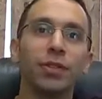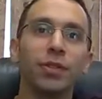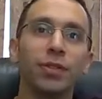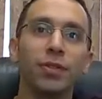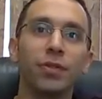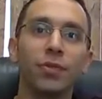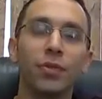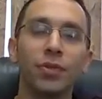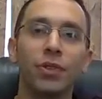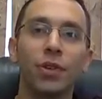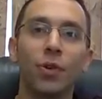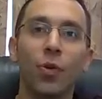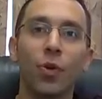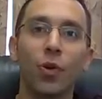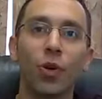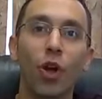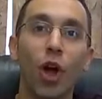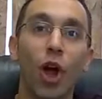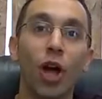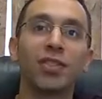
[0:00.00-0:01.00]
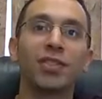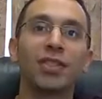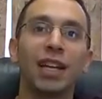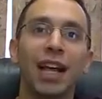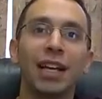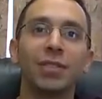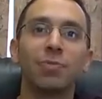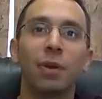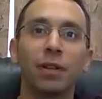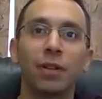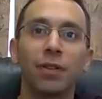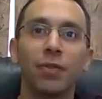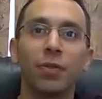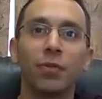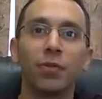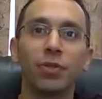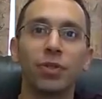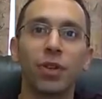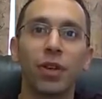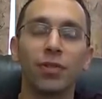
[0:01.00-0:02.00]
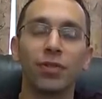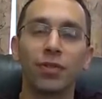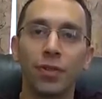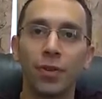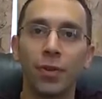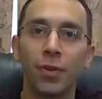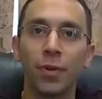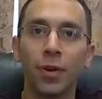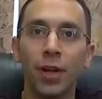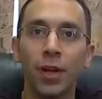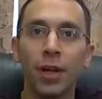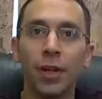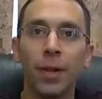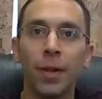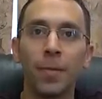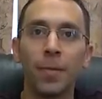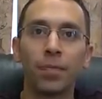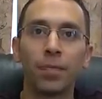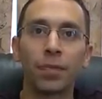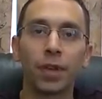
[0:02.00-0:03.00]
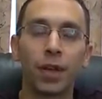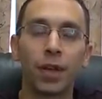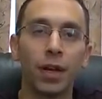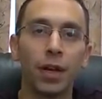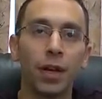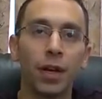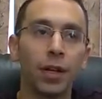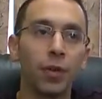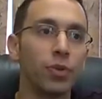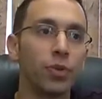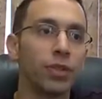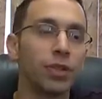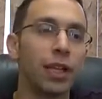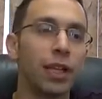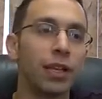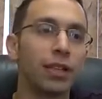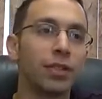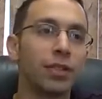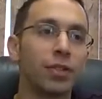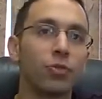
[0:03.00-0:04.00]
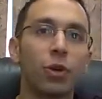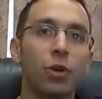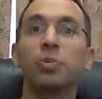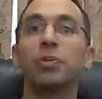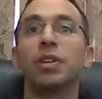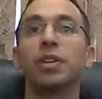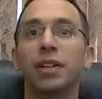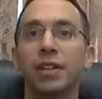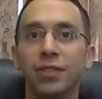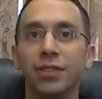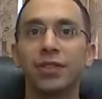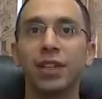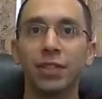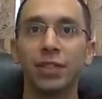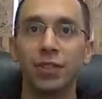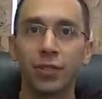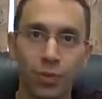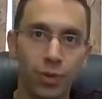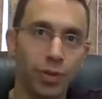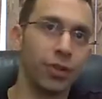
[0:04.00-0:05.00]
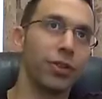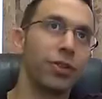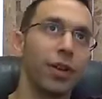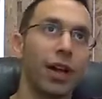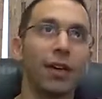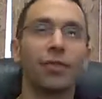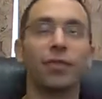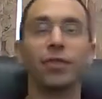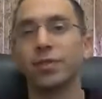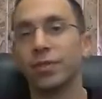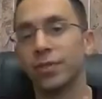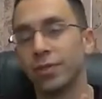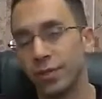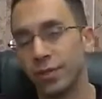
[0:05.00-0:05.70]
The whole costing aspect of it was also it was less cryptic in a sense, where you have